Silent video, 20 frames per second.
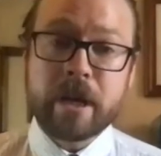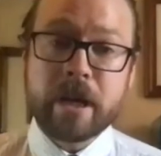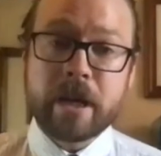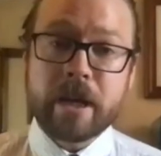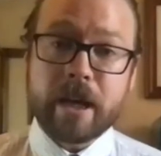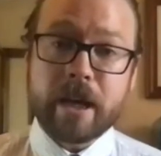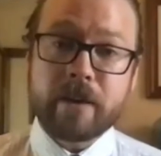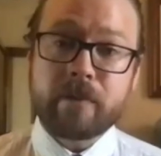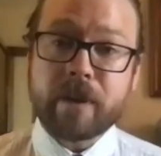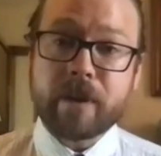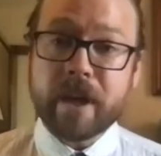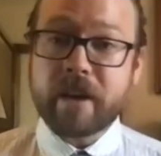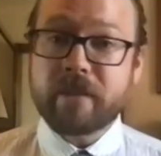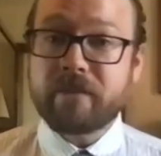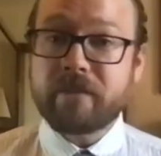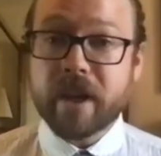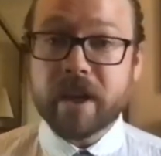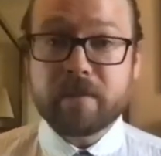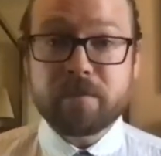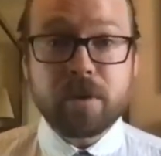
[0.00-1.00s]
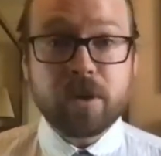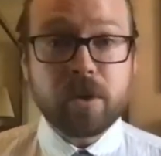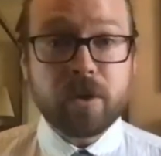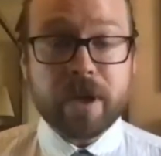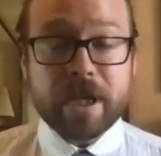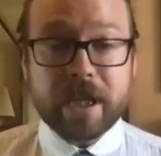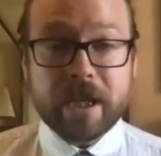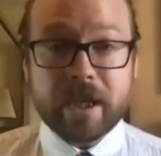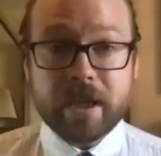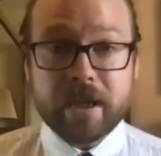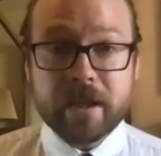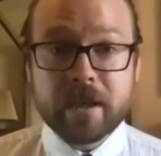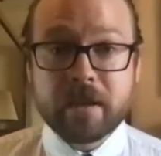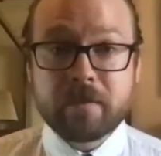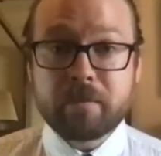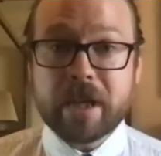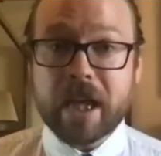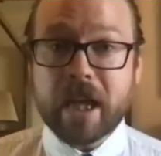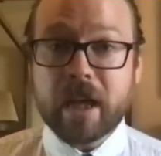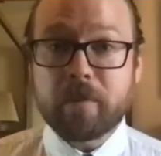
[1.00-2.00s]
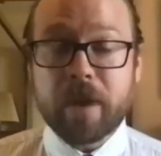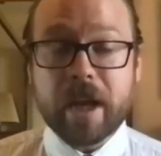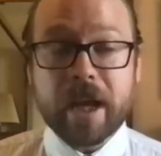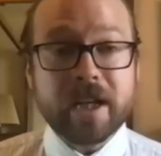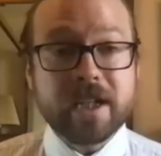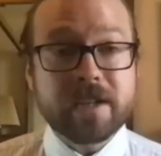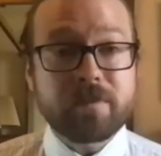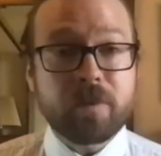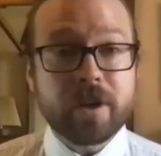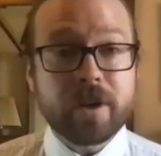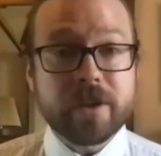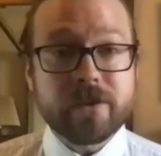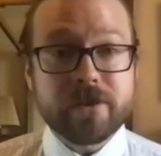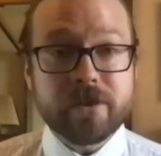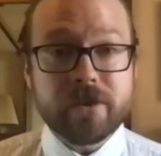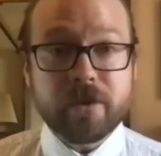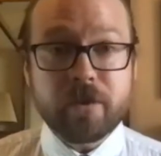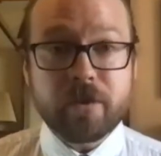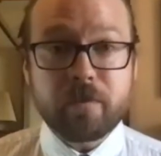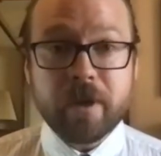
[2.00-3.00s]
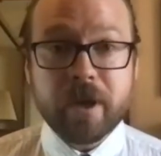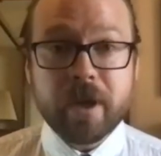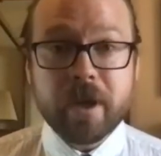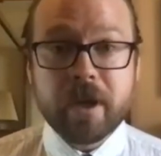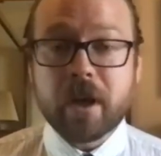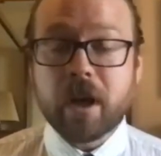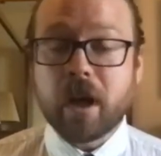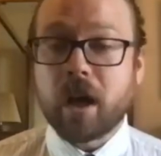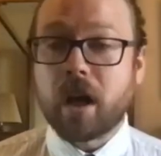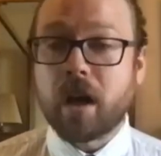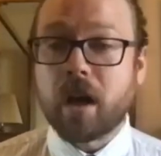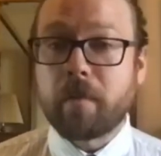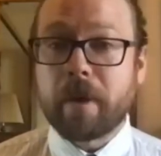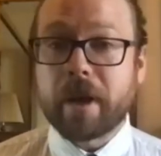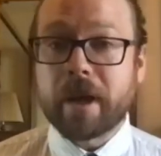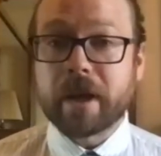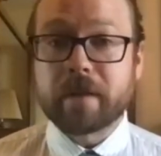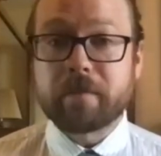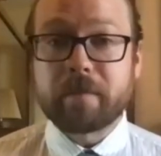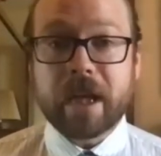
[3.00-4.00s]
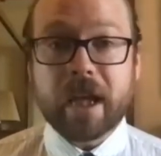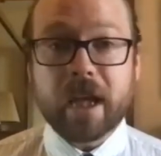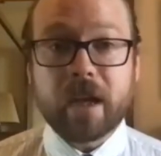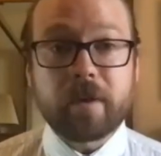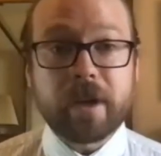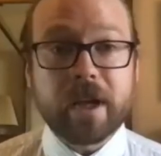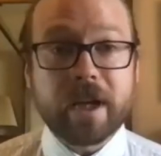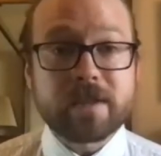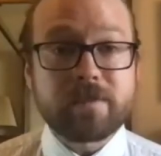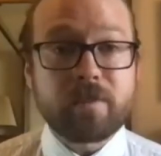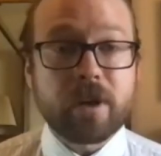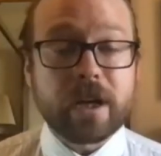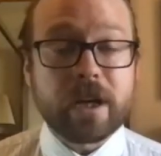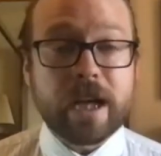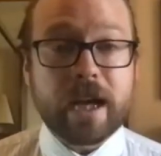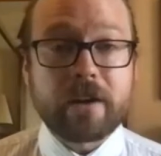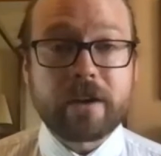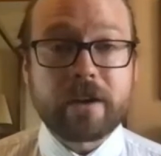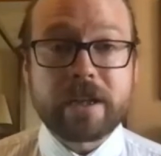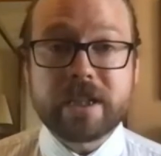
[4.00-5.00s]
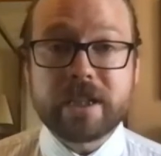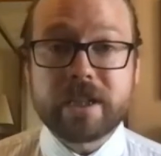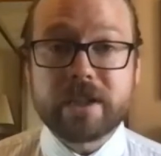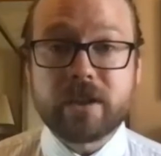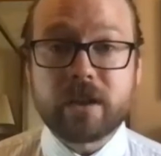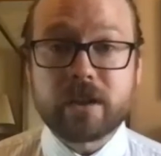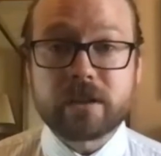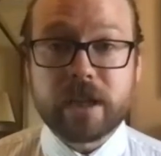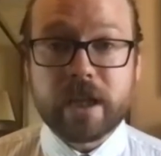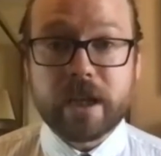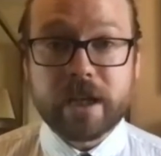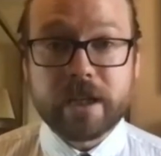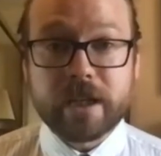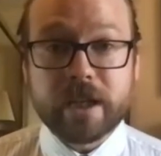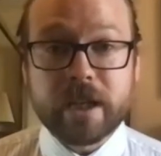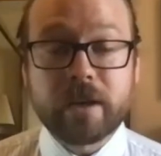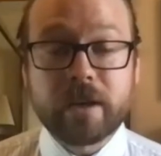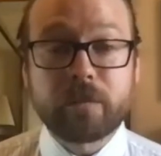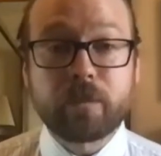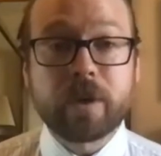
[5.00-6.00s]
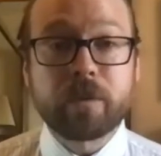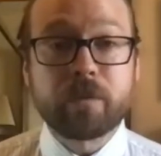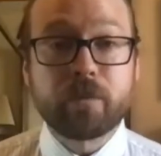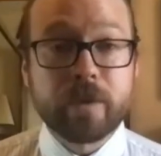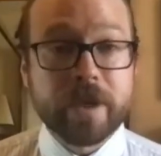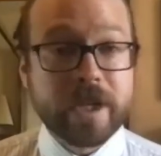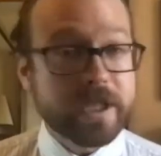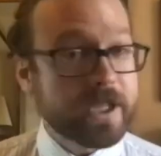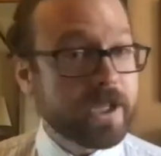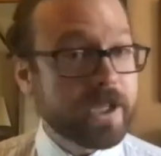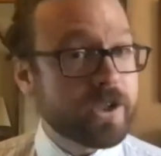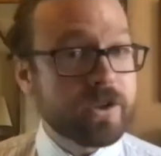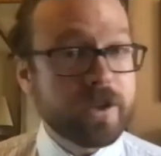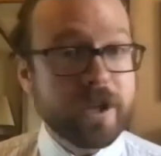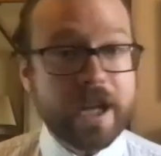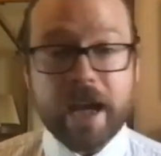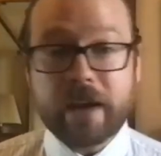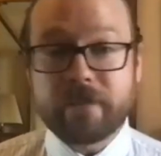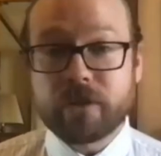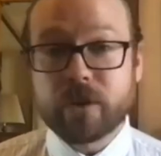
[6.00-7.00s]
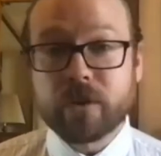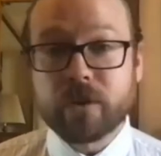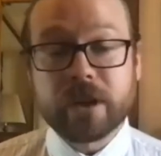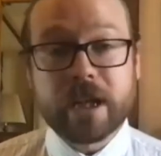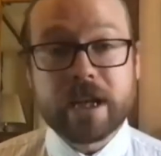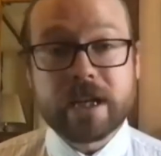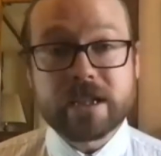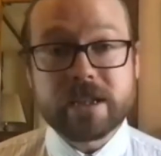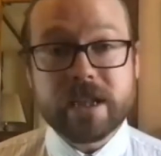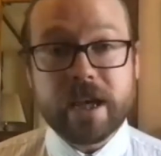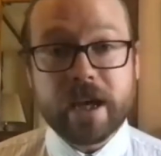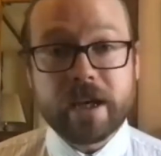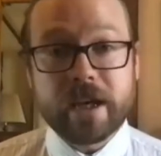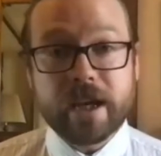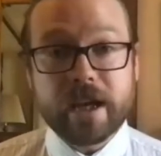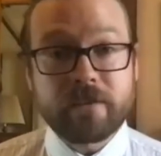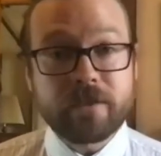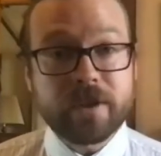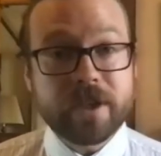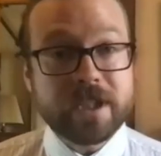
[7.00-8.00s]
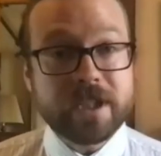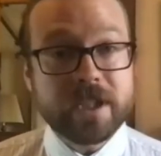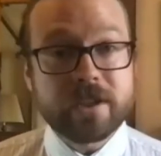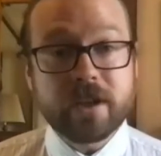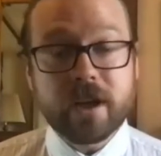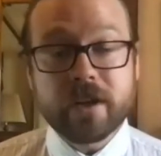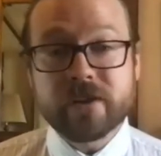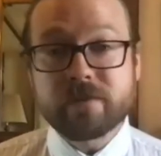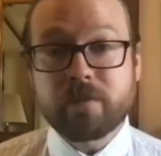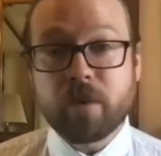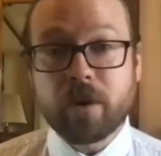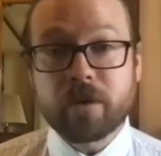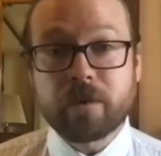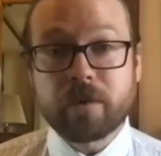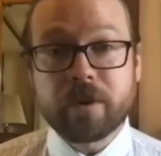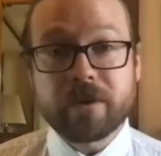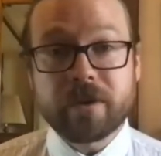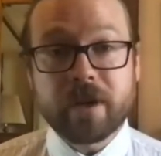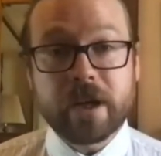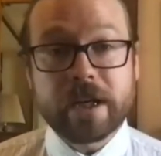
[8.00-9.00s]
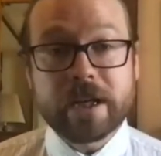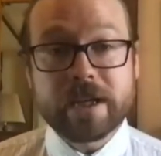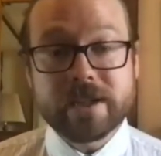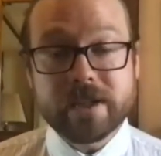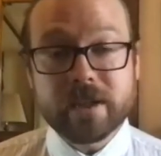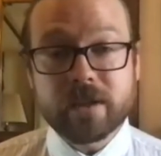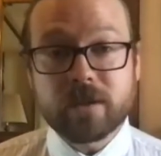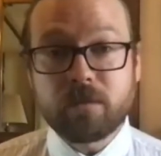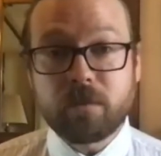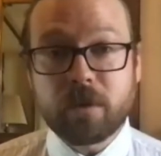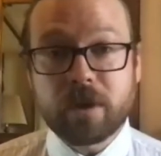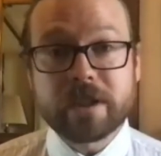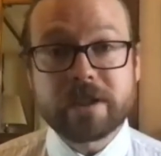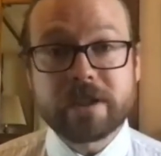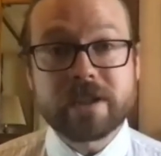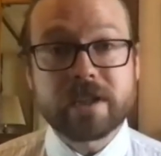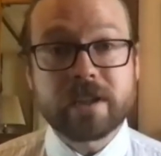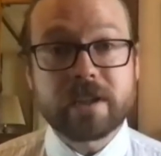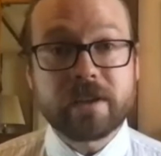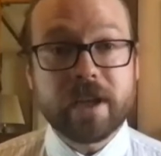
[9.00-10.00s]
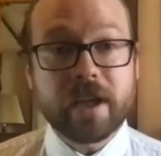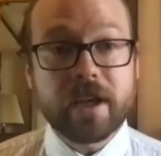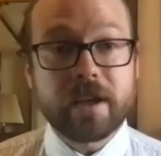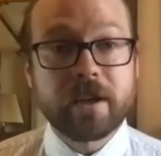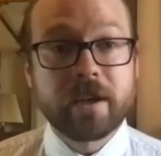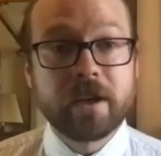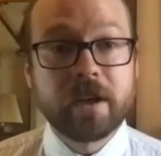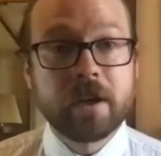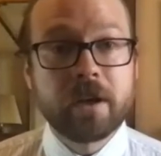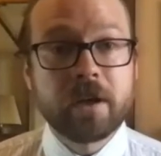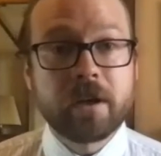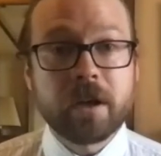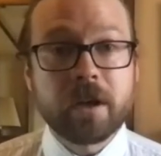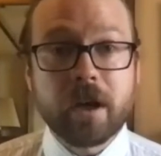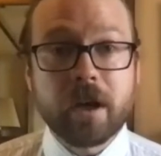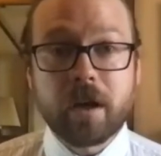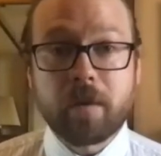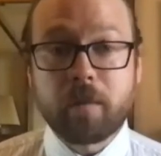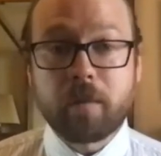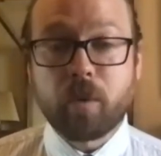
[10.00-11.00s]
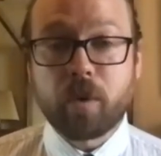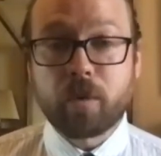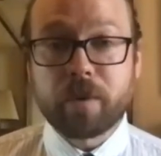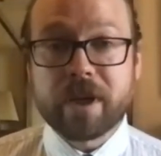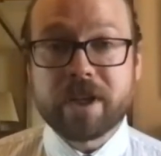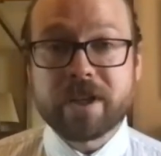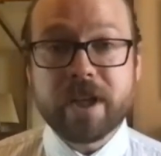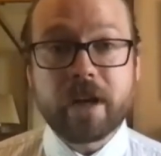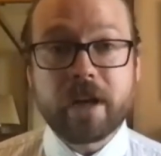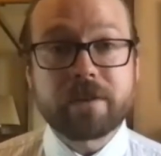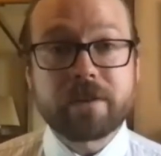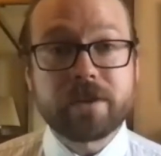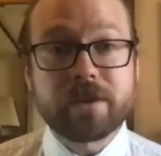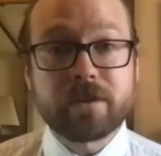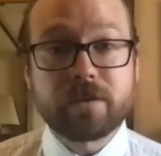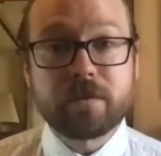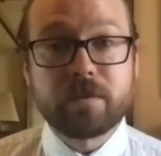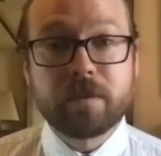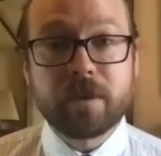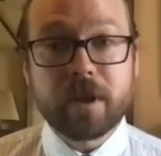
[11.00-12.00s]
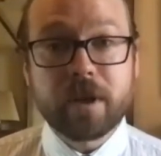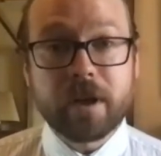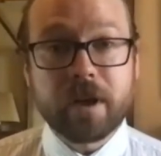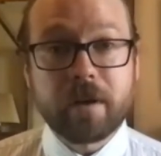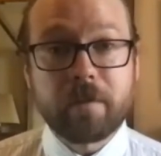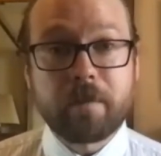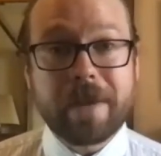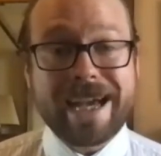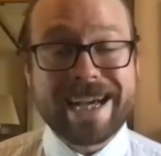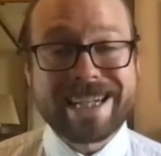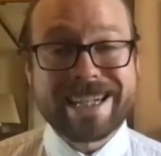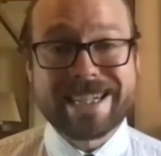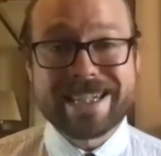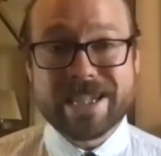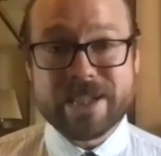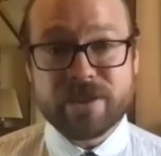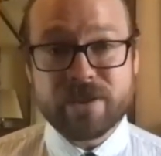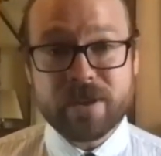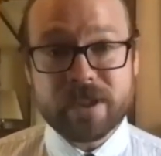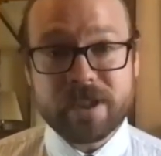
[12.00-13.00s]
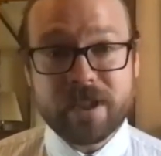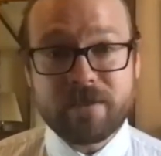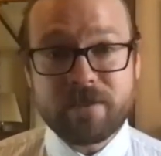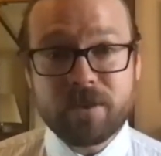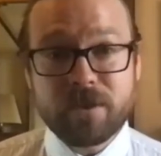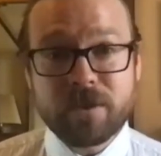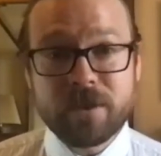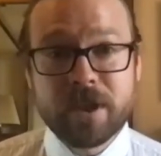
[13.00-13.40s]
every Amphi employee became an expert in Zoom and became an expert in how to teach online. And we really should have utilized that. Every teacher I spoke with, not a single one said that they were reached out to at a district level